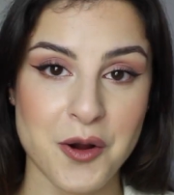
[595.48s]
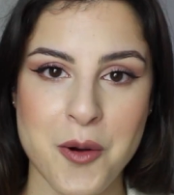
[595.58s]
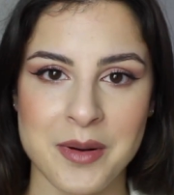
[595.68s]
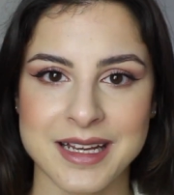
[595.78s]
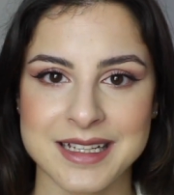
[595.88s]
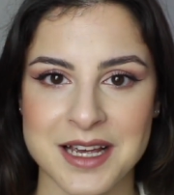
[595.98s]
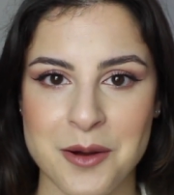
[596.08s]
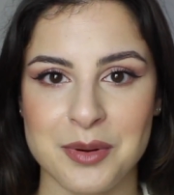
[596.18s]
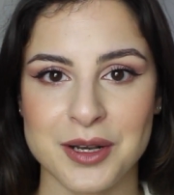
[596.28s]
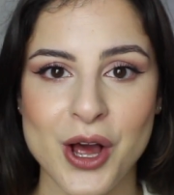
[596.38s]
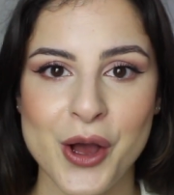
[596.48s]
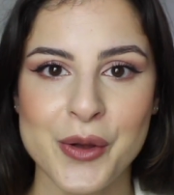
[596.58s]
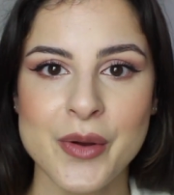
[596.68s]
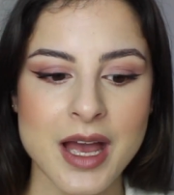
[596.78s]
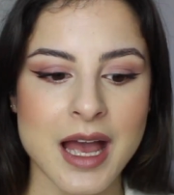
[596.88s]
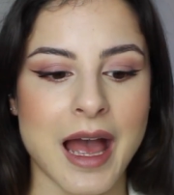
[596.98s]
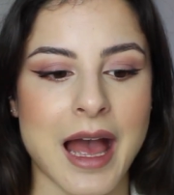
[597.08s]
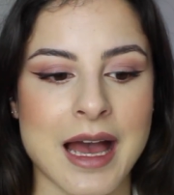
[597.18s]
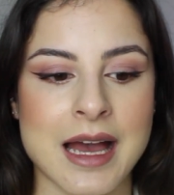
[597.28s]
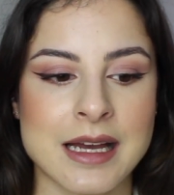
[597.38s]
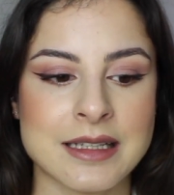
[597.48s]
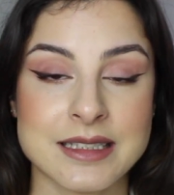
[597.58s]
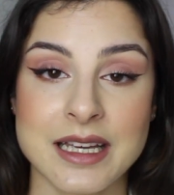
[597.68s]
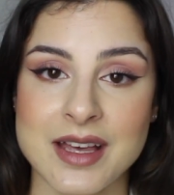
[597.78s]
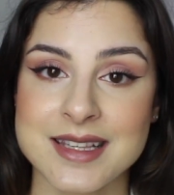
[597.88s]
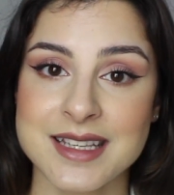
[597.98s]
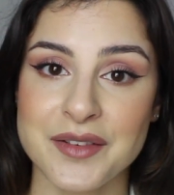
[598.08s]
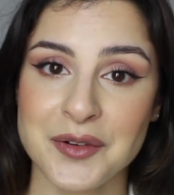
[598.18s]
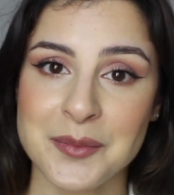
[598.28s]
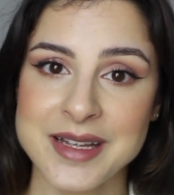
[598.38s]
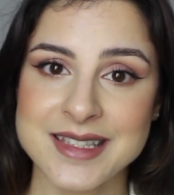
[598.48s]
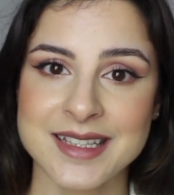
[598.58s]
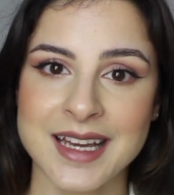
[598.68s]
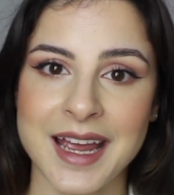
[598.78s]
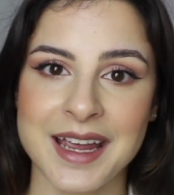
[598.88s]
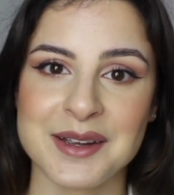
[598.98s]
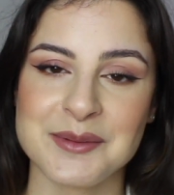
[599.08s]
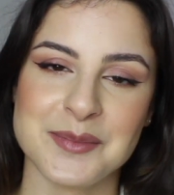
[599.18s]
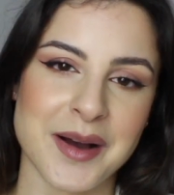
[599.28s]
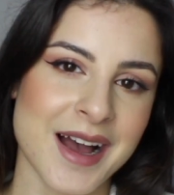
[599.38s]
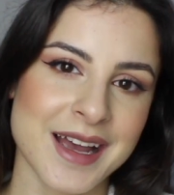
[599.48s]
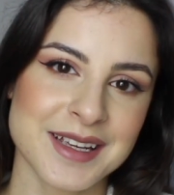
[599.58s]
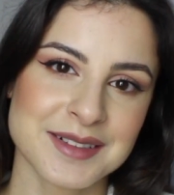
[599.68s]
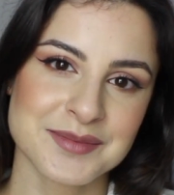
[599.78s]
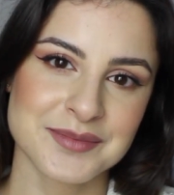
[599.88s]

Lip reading: comment it down below. And yeah, that's it from me today. Bye.